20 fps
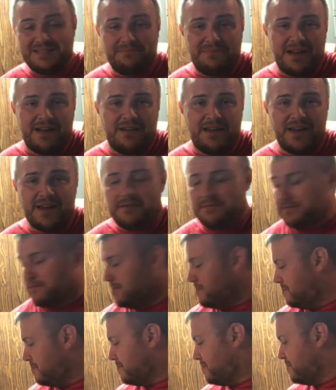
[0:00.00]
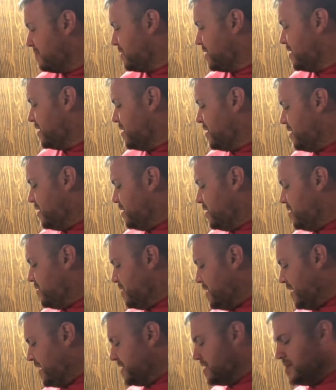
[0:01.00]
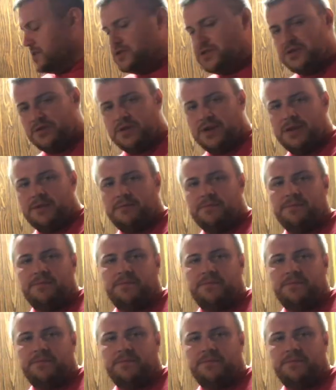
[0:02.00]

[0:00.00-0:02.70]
about it. You guys enjoy.